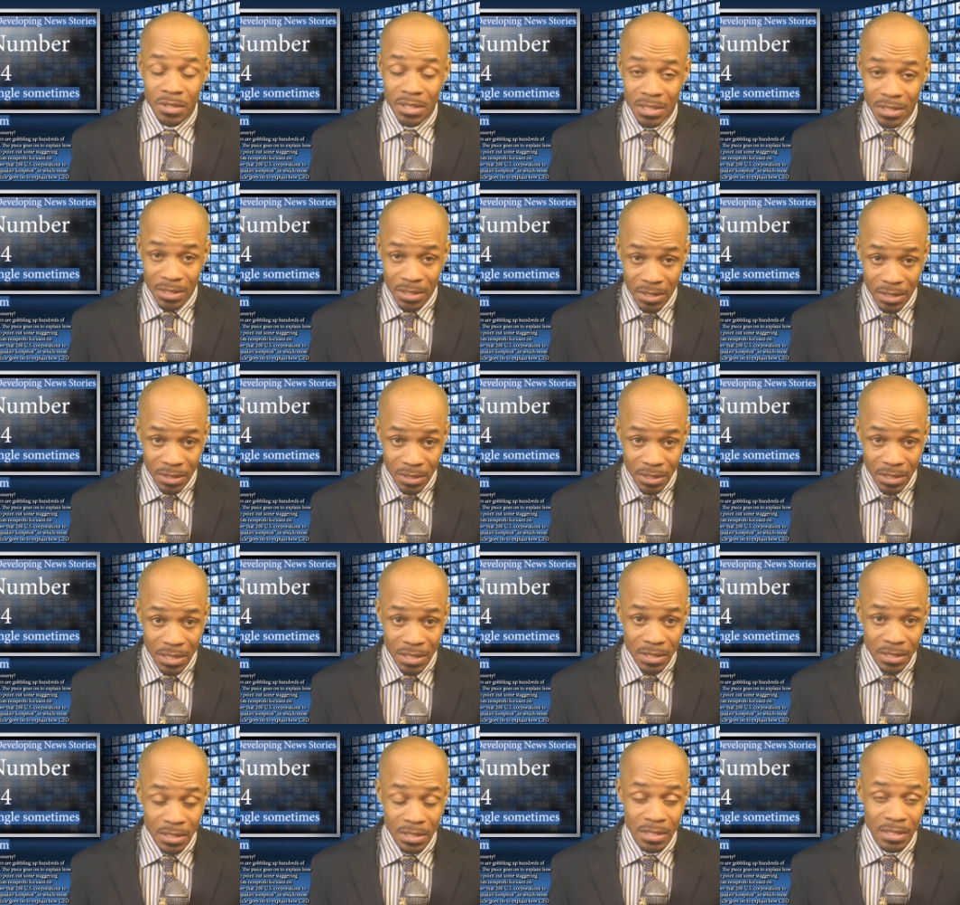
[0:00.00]
They see
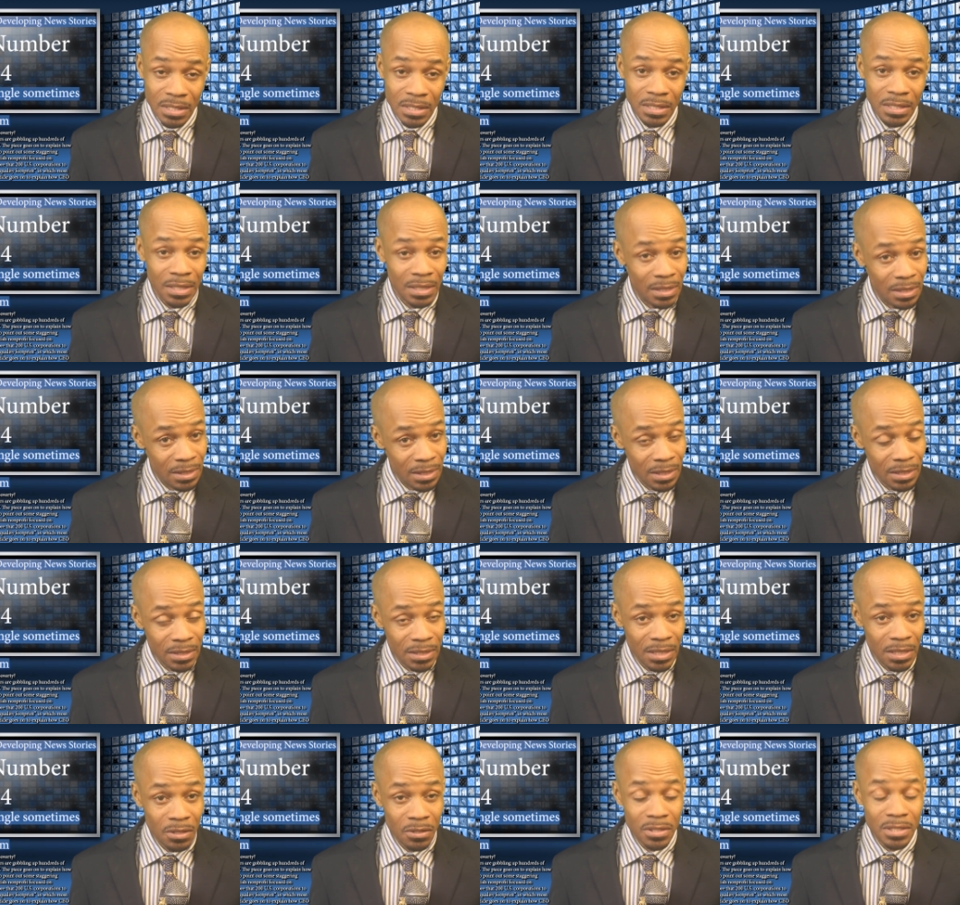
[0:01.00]
justice in
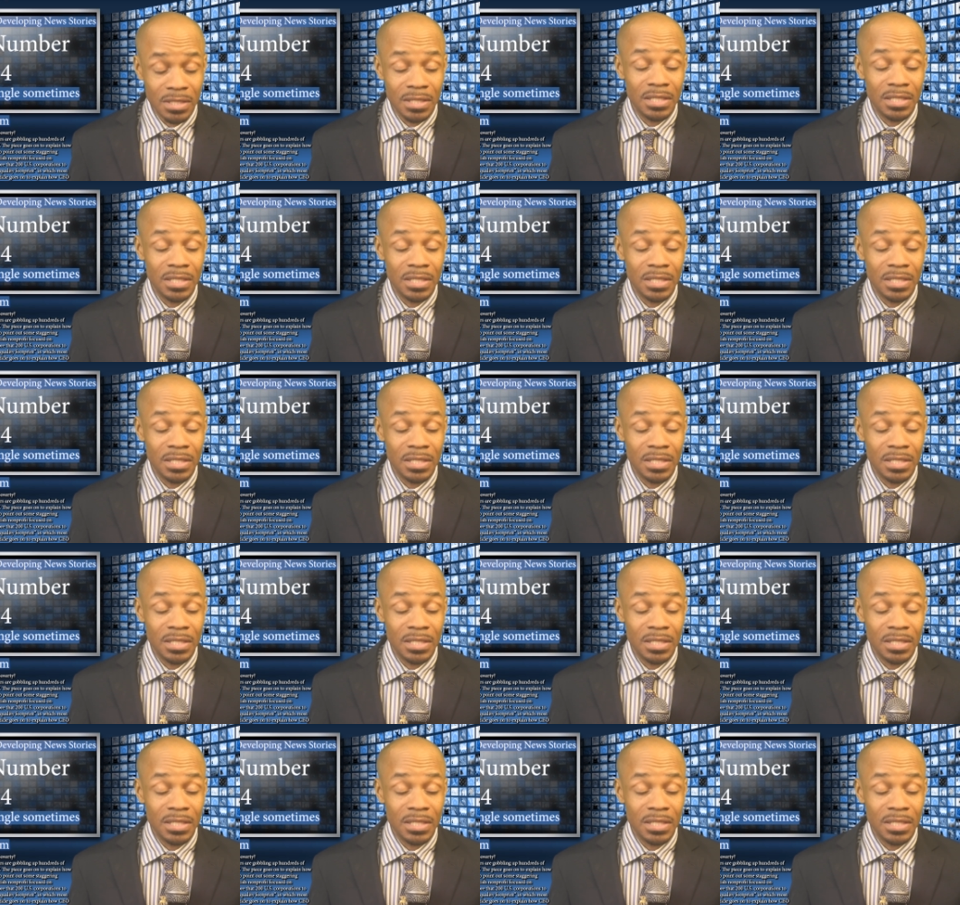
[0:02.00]
dictators.